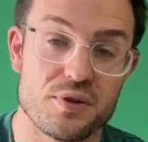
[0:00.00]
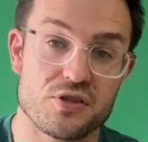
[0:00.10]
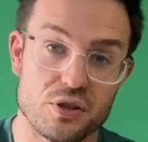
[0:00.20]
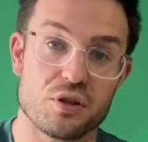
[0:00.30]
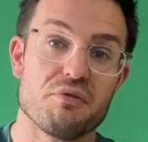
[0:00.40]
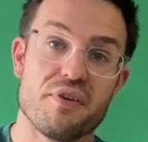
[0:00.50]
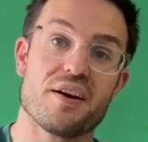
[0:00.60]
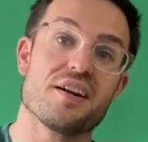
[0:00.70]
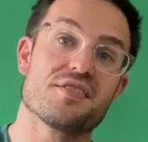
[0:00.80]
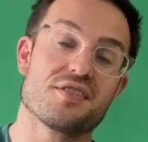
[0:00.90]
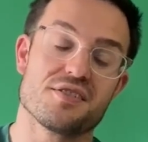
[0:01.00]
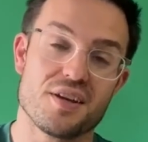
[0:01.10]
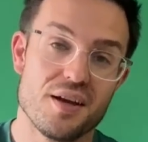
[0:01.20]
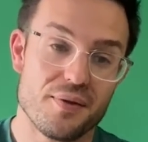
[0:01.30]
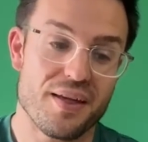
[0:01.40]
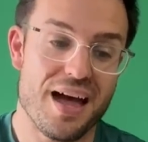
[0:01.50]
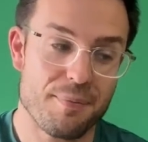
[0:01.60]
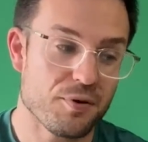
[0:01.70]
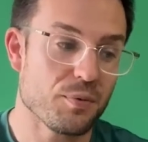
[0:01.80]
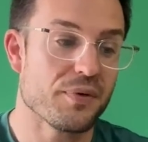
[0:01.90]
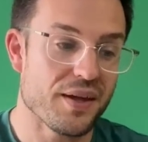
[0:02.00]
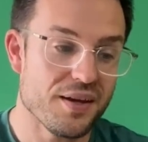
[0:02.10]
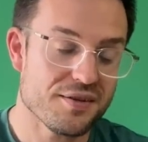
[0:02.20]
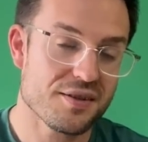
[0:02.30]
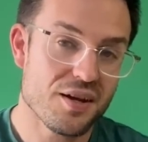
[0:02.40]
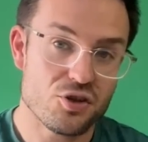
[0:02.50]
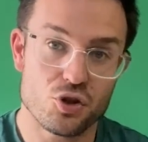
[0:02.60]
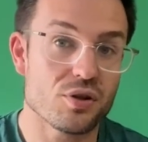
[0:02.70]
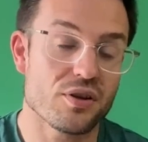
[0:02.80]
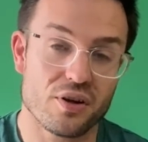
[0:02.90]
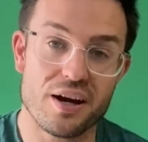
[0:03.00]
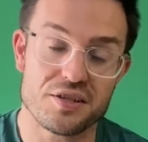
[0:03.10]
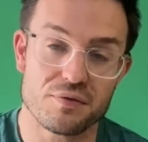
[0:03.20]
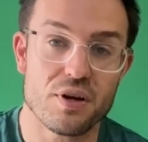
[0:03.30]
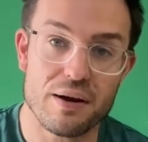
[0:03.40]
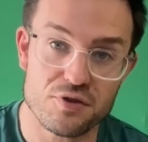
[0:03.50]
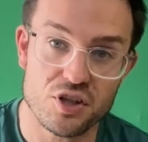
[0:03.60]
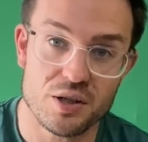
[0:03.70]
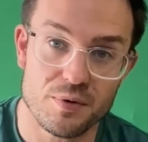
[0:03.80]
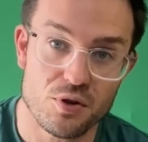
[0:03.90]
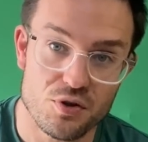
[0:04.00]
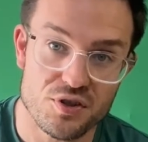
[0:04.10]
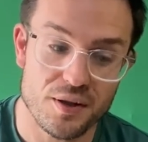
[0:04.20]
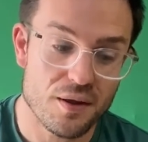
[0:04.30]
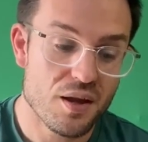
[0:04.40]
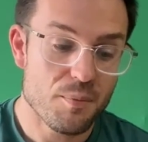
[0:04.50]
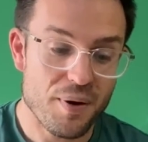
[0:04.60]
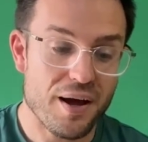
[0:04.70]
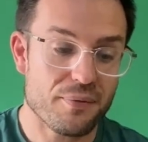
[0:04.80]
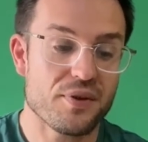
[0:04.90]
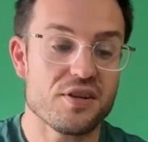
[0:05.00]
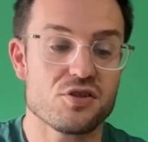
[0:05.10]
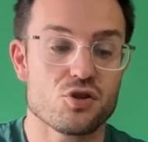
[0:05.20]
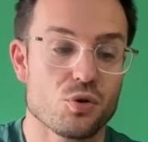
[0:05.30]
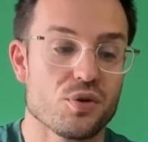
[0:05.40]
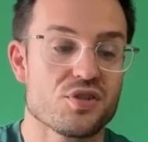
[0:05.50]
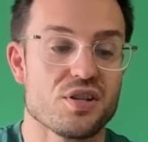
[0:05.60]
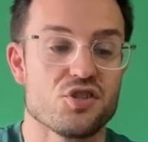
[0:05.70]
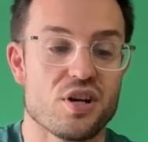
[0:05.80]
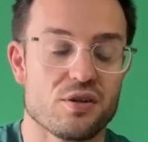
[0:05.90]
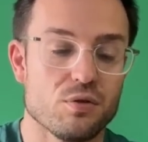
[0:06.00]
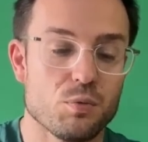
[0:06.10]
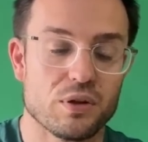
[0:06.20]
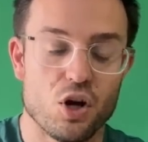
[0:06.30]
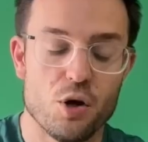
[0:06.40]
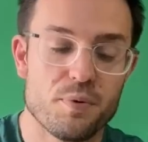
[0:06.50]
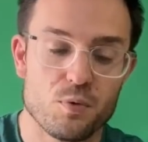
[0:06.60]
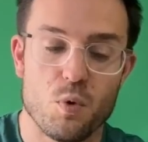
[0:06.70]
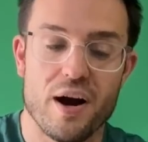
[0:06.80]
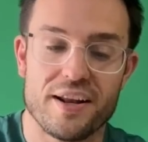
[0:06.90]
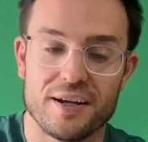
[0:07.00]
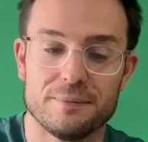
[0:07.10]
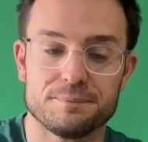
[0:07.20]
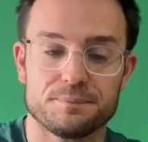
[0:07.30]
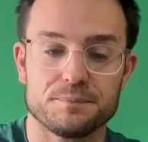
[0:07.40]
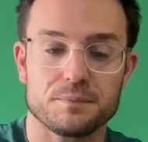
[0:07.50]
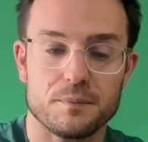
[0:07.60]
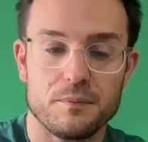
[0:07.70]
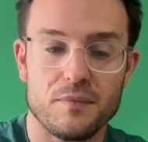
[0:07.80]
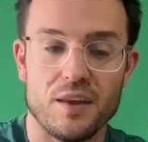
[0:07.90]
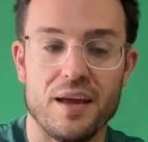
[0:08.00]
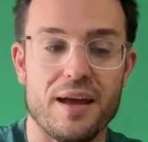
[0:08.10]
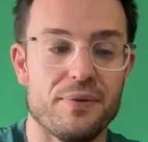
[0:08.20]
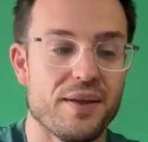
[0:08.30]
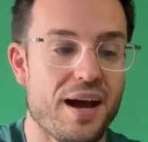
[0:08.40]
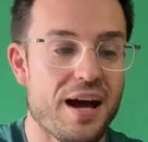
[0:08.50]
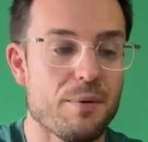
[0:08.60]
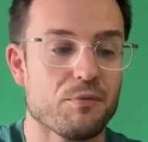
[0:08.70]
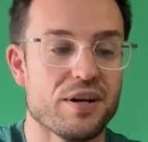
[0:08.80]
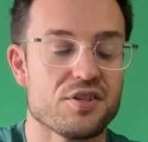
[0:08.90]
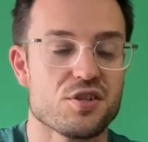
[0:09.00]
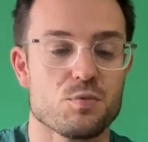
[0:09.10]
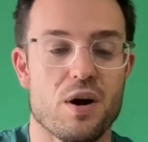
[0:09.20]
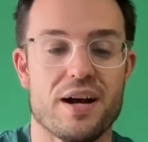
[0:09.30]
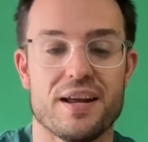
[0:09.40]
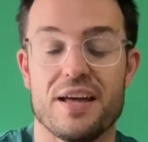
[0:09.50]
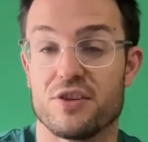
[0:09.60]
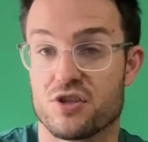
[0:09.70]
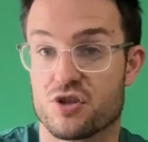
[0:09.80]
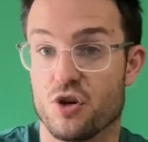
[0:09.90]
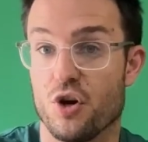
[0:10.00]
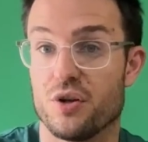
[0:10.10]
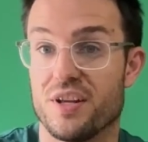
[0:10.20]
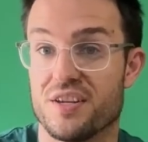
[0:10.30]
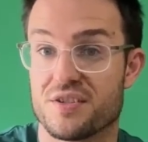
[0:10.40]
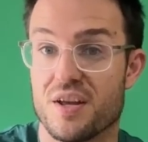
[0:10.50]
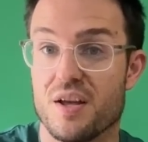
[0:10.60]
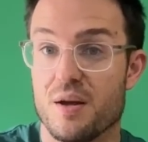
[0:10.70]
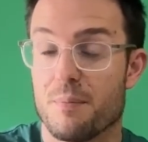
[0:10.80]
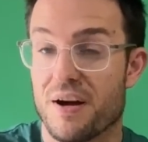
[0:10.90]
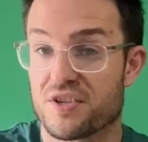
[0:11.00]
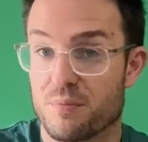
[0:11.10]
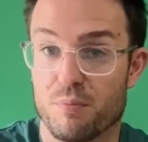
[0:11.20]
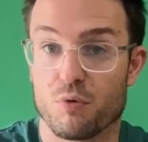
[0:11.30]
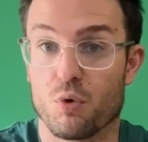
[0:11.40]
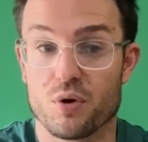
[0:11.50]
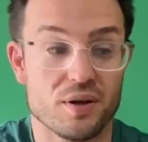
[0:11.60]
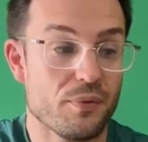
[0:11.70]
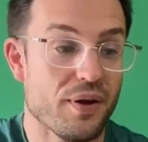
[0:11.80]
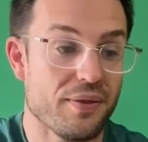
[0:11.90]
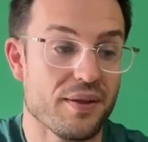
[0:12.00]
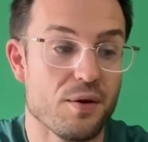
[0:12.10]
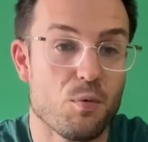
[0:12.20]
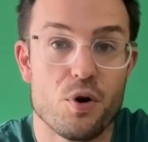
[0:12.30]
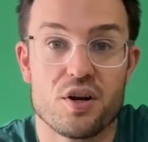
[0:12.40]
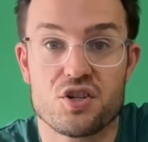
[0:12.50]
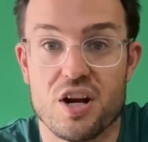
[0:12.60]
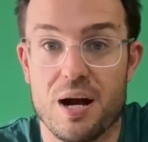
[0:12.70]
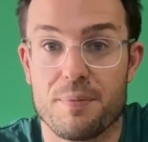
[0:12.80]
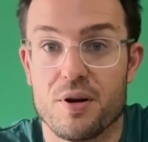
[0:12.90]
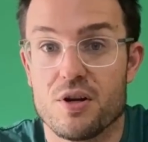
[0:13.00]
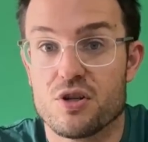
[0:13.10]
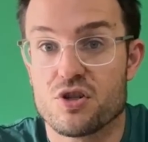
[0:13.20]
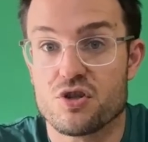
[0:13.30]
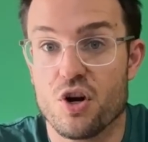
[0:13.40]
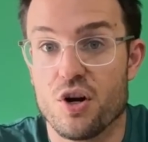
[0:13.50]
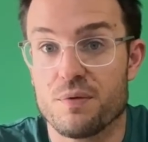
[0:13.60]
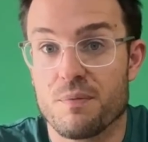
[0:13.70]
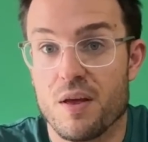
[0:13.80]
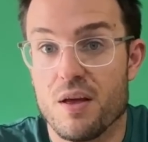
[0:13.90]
There's a lot of variances that happen with these due to the kinds of knives you're gonna be using. But these jaws in general will open wider and the arm reaches wider and the stone is much broader than the work sharp stone.